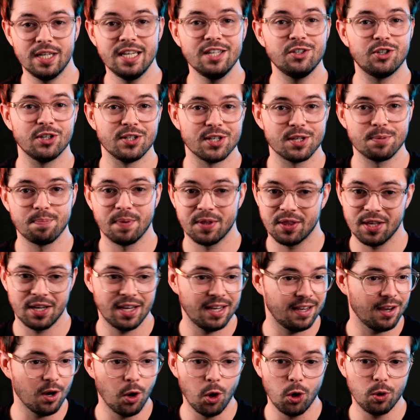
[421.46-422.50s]
Degens, but
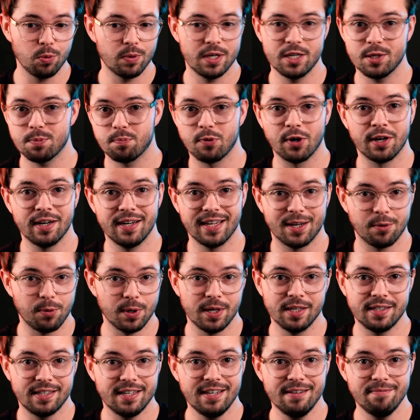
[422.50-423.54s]
they always bring
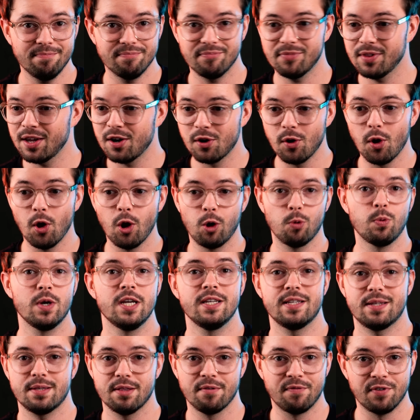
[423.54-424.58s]
liquidity, they're
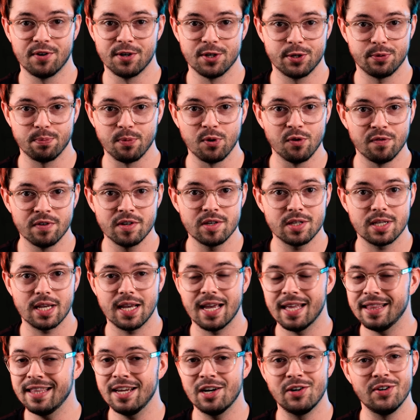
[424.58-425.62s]
always the first movers,
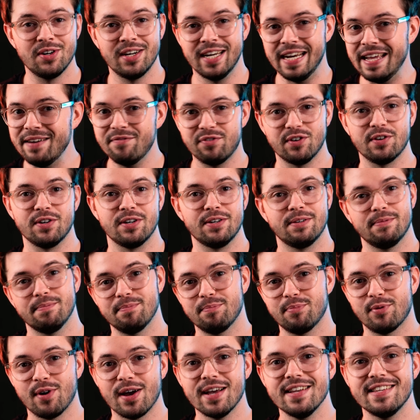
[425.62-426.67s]
and they are never
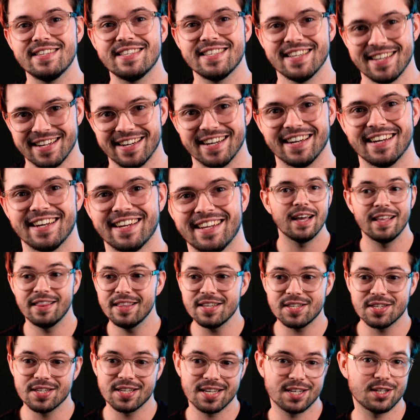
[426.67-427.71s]
priced in. And
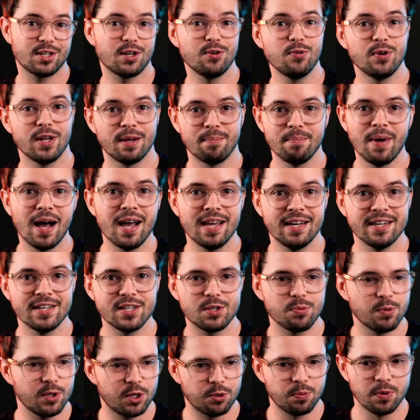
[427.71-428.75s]
this is excluding
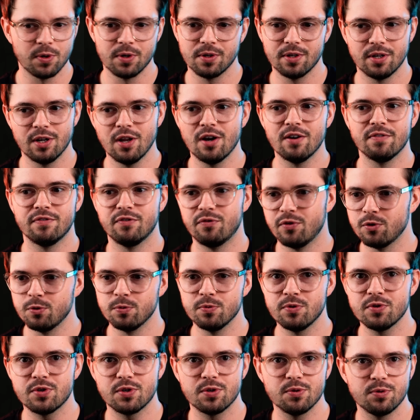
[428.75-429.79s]
miners, which will love
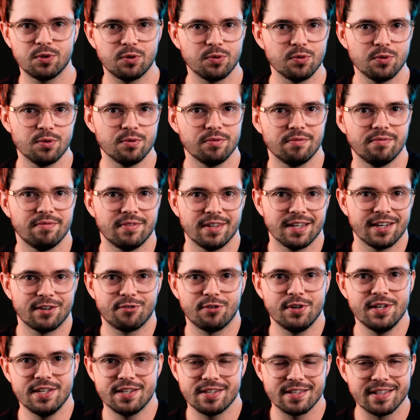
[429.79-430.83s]
runes due to the
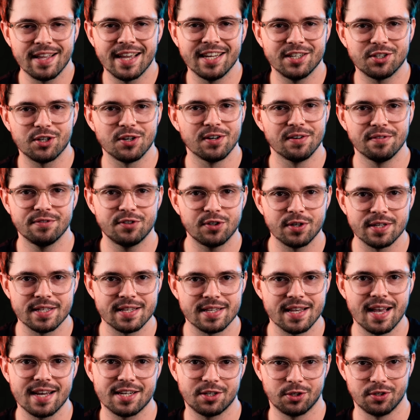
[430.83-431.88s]
increased nature of
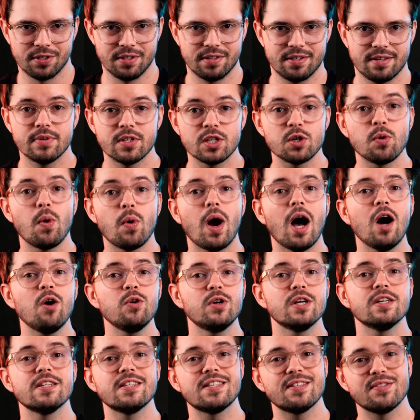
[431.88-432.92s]
transactions. So how
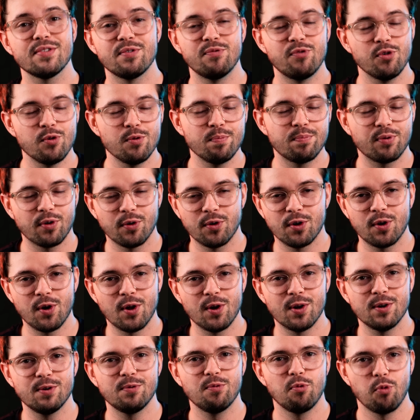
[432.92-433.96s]
does the rune
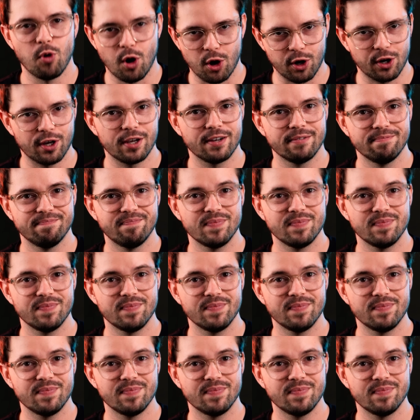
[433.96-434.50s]
protocol work?